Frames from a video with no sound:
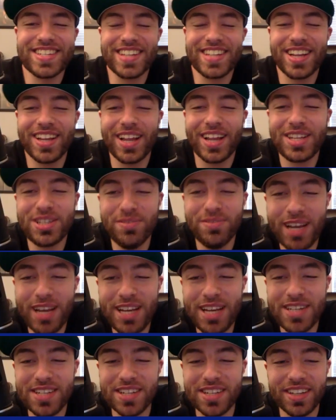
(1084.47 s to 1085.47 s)
That that's
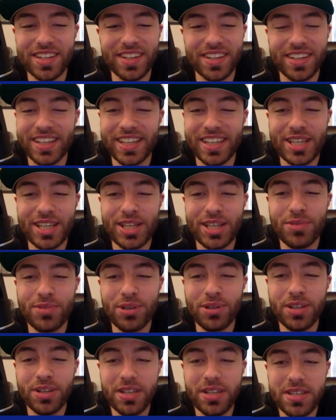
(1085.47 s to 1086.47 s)
amazing. he, he
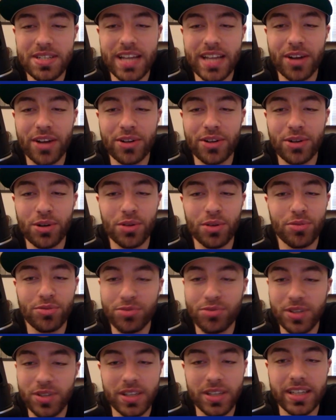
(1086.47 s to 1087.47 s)
really is down to earth
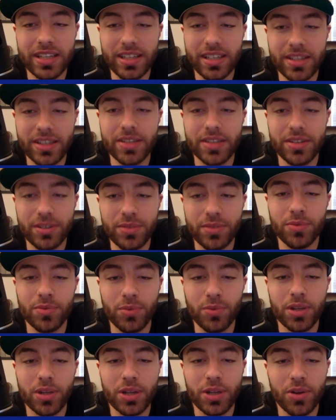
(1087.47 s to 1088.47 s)
and
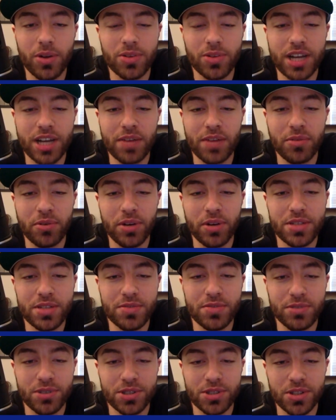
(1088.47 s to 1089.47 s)
one of the all time greats
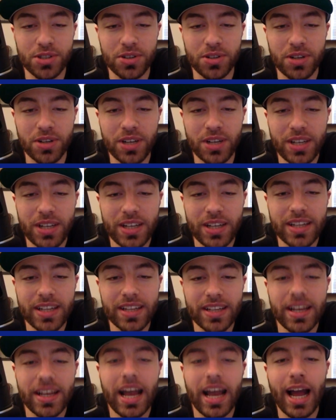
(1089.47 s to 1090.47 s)
for sure.
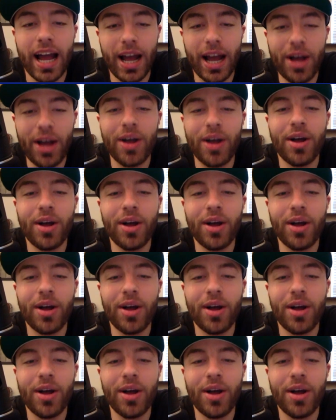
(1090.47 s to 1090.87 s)
Absolutely.